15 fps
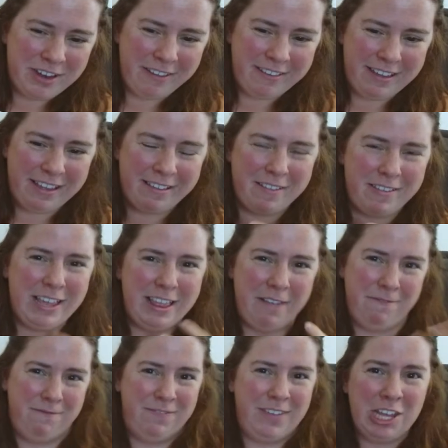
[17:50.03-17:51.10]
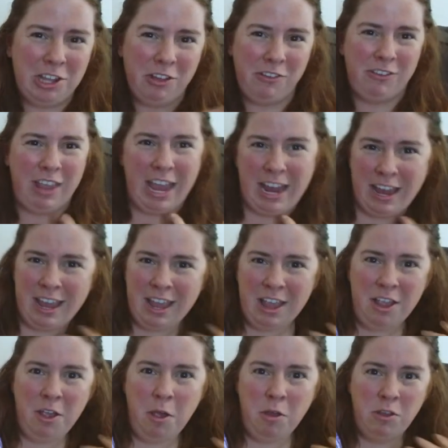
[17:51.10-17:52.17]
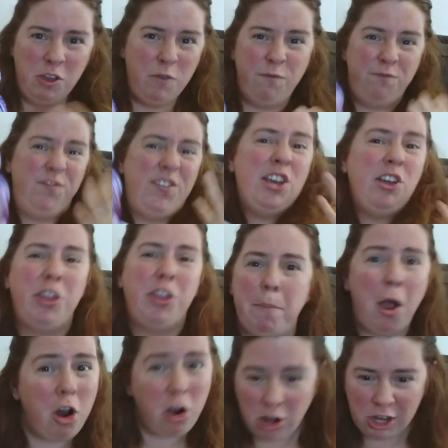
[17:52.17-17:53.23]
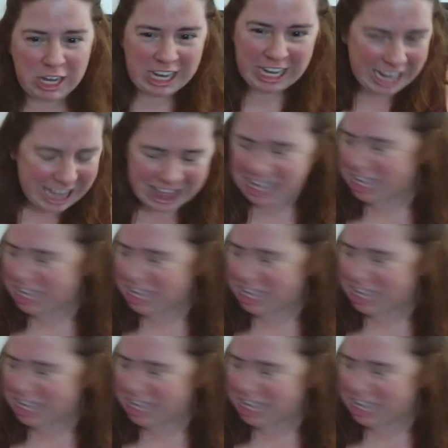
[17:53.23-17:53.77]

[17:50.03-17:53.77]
see something that feels like you feel the party in the